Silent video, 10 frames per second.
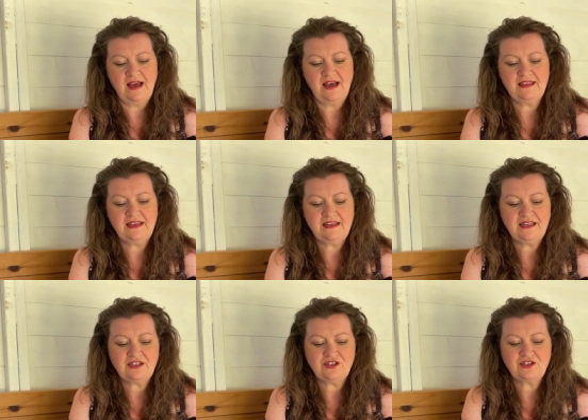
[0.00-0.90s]
I think
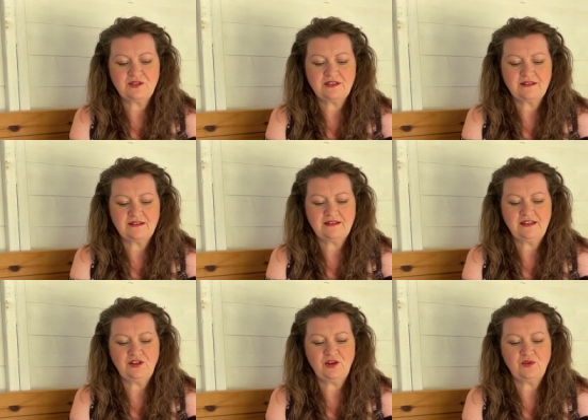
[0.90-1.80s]
it just,
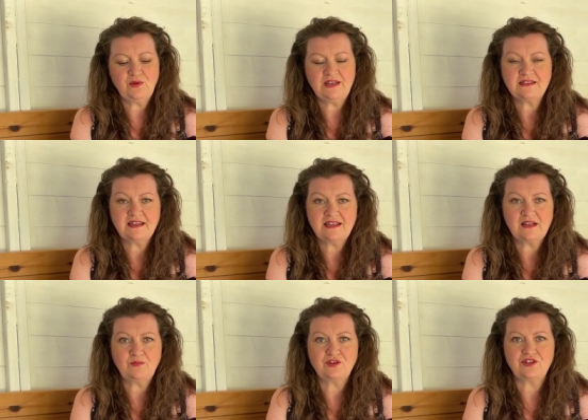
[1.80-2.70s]
you know, when it's a
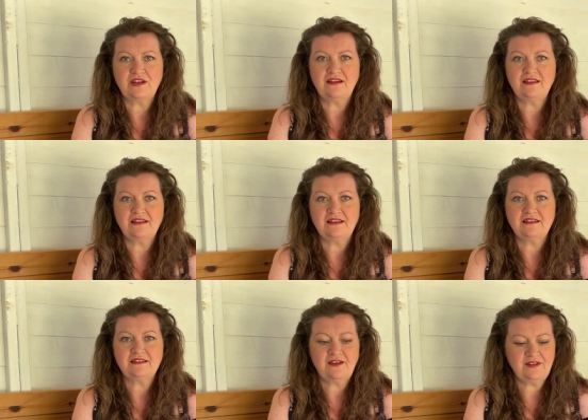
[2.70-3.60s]
little project like
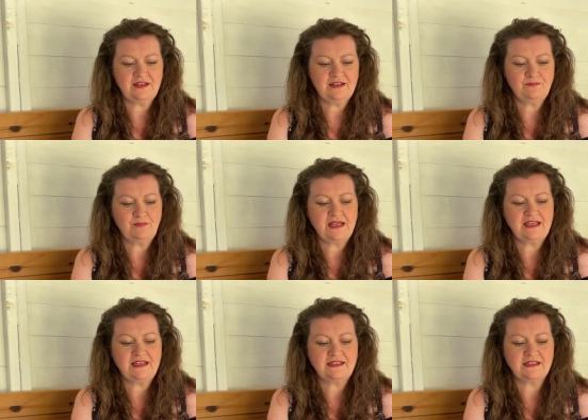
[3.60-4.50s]
this, having
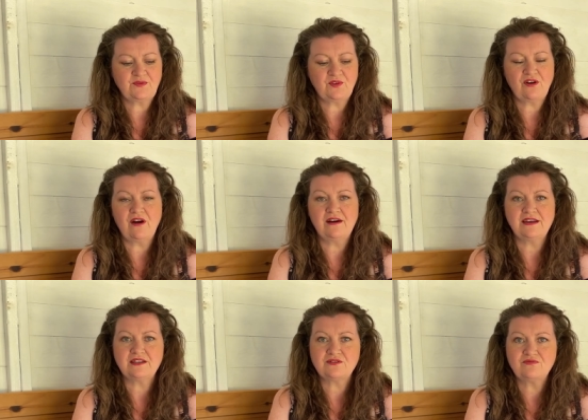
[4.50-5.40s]
beads for
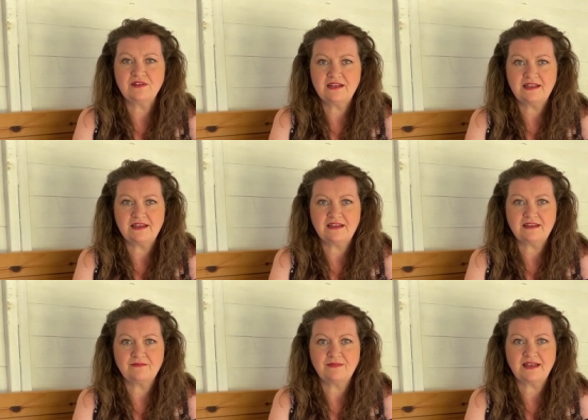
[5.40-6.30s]
eyes
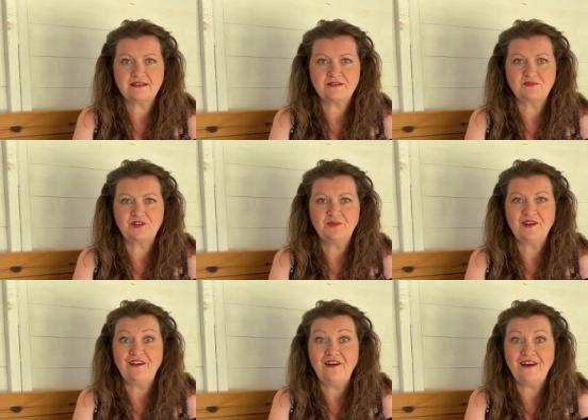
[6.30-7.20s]
really makes them come
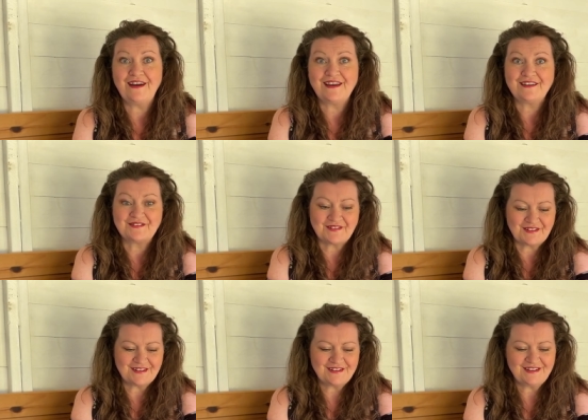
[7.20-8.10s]
alive
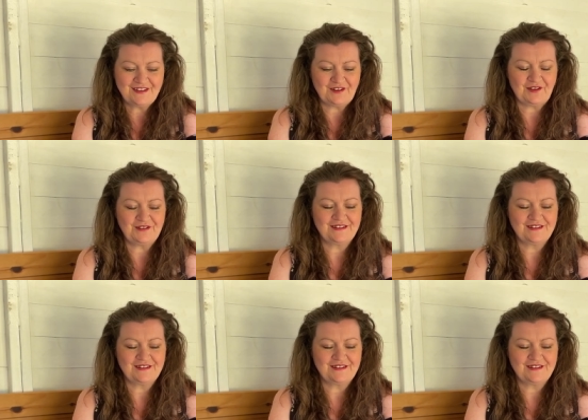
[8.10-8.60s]
and, you know,